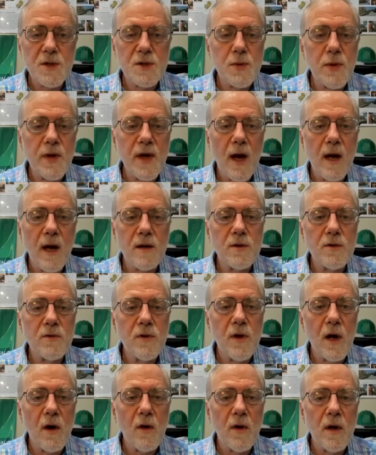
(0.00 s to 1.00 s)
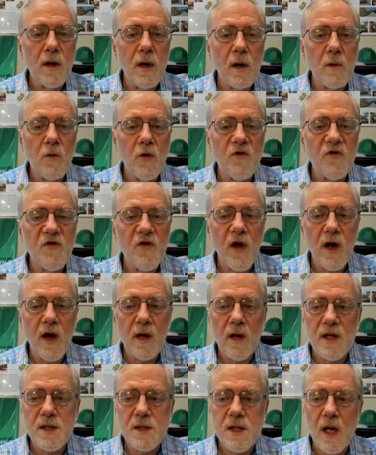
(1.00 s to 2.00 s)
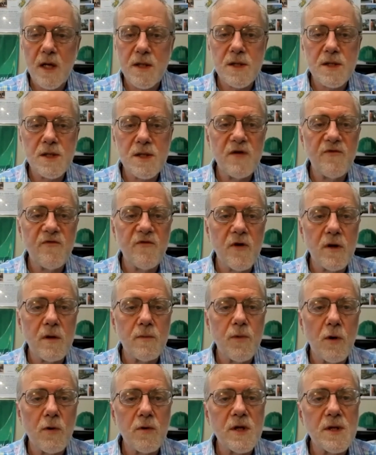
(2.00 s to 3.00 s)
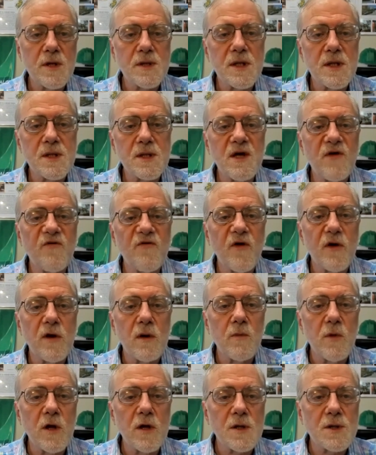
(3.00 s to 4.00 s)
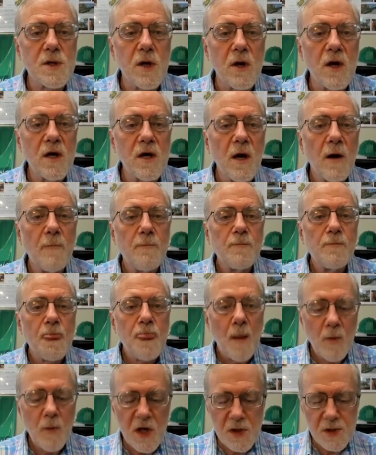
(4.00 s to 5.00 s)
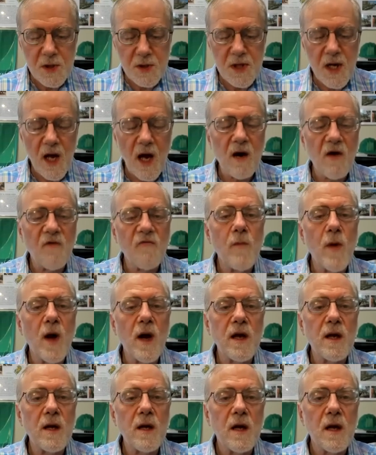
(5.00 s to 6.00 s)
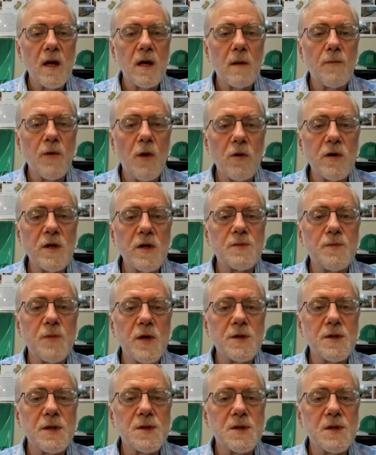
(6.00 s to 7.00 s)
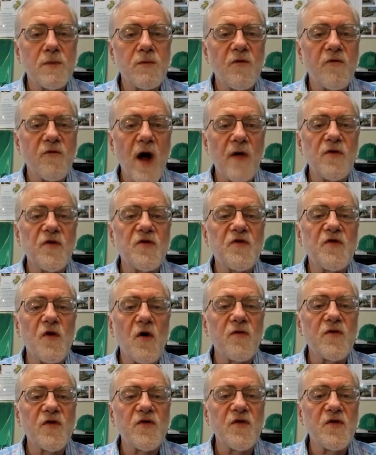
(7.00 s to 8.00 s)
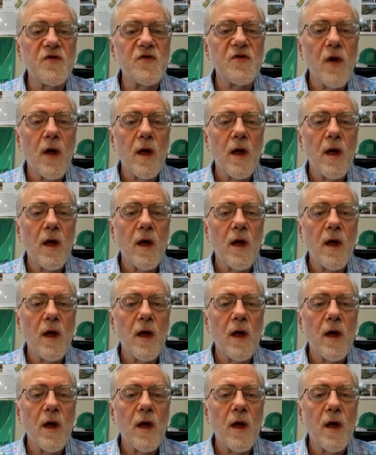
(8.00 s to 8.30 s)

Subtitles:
we got to do there. And we're saying, let's not just defund the police, let's defund the military, because there's not enough money in the police budgets to provide the services